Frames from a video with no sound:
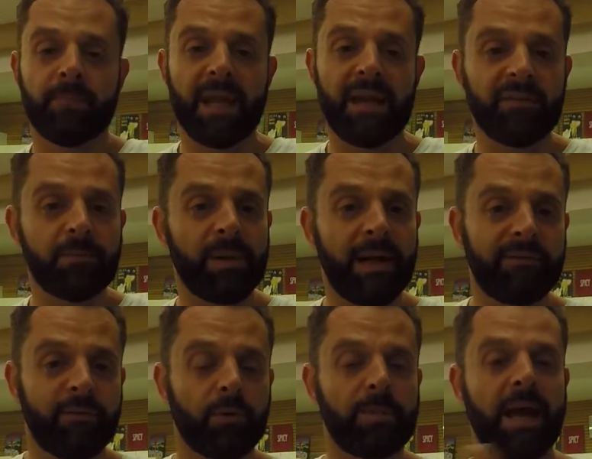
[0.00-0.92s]
Every
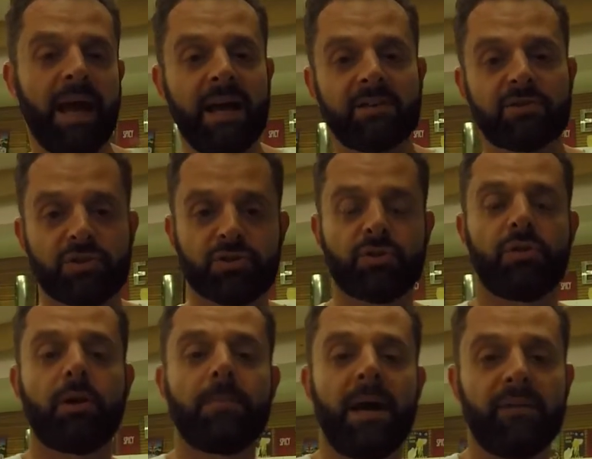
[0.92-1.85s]
platform has a
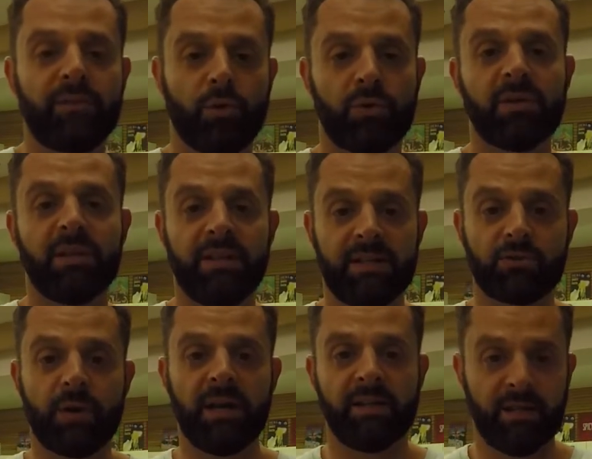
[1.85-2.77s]
certain amount of token that they
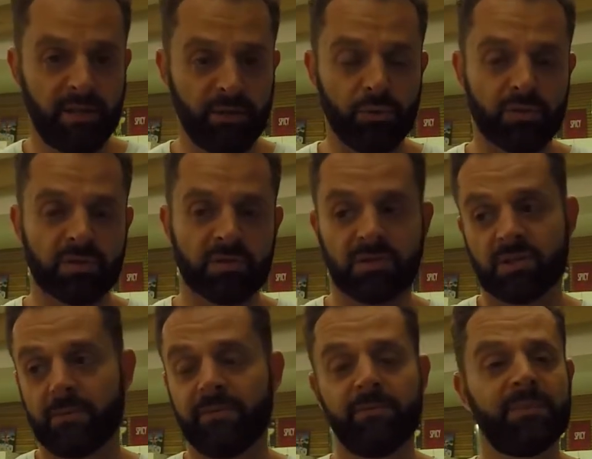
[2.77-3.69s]
trade, that they use.
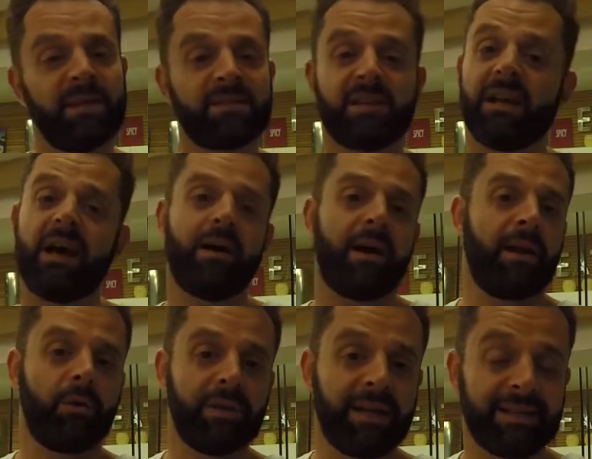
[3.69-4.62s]
Some of them, they say, I
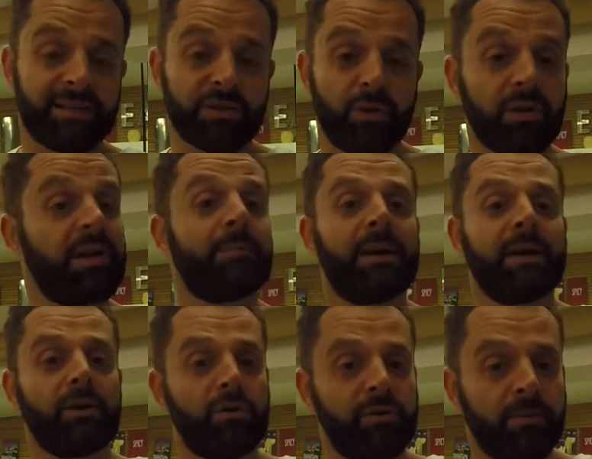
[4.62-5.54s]
don't like this token, I'm not
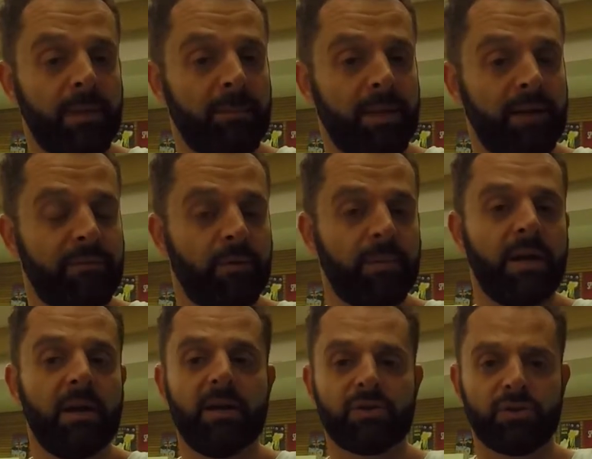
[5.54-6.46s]
going to use it on my platform.
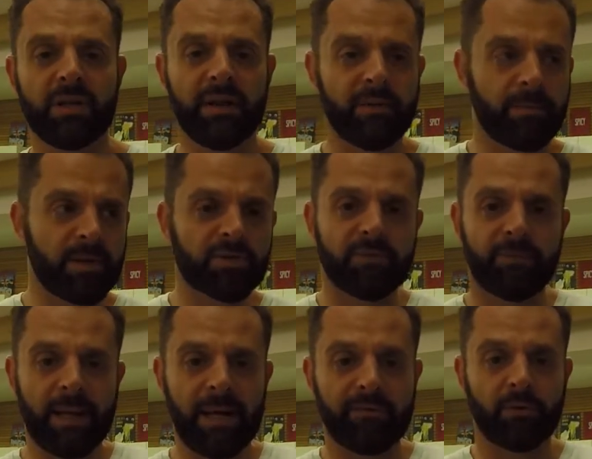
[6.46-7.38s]
So you got a bunch of
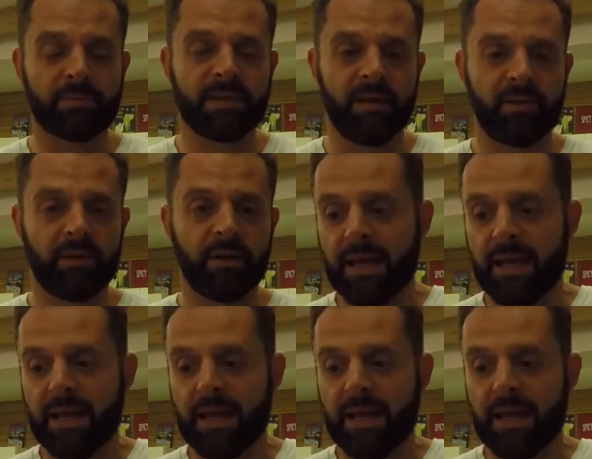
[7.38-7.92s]
platforms out there.